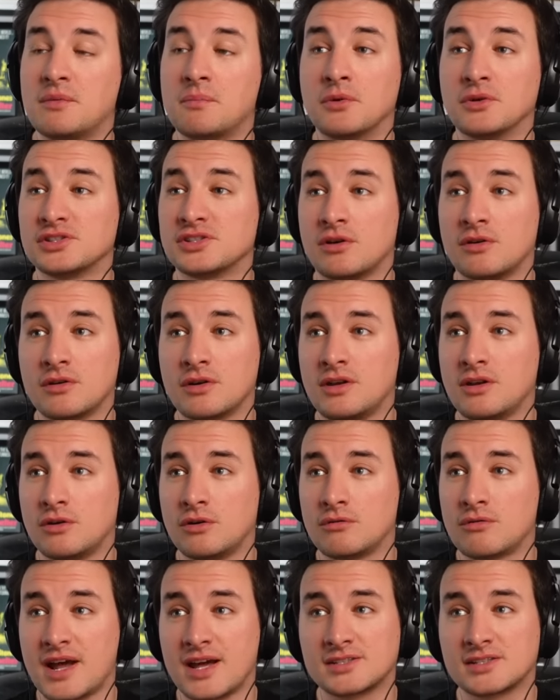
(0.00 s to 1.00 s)
must hug
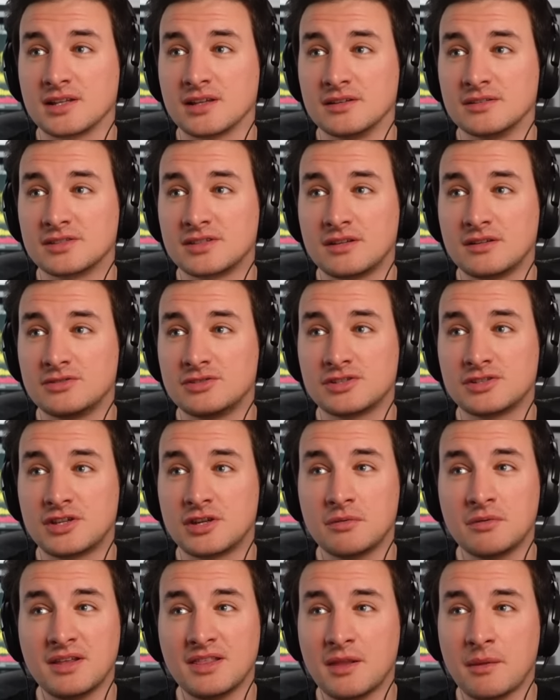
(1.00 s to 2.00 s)
your wrestlers, just
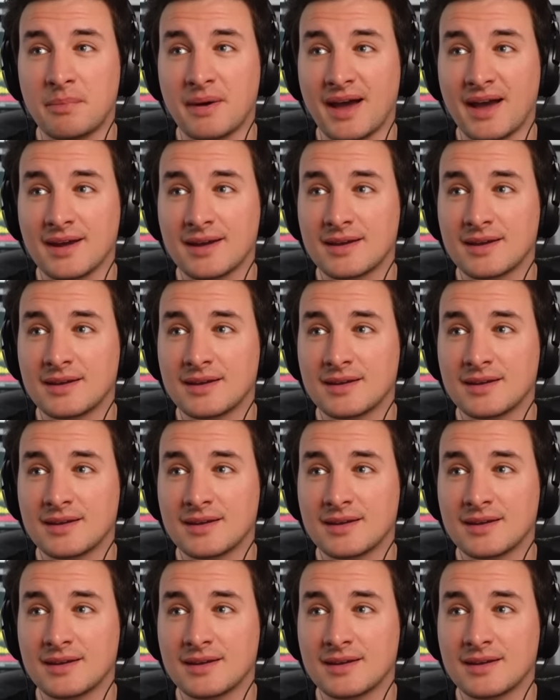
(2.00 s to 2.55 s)
do it in the back.